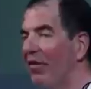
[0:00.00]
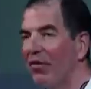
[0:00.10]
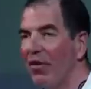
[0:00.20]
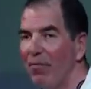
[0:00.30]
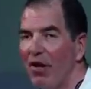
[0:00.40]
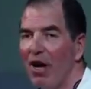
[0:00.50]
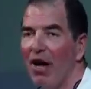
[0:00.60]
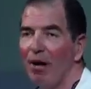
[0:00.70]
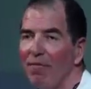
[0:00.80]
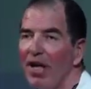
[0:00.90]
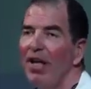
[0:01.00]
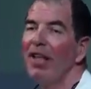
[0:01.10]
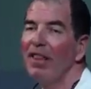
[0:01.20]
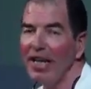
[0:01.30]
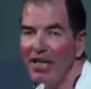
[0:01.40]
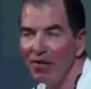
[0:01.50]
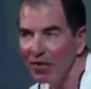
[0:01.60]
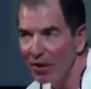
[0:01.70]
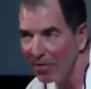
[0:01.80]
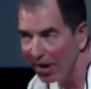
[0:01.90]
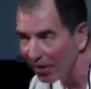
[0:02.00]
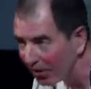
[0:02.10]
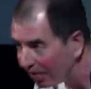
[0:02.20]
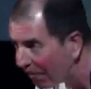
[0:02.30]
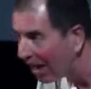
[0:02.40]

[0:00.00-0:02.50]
of at some time, thank you very much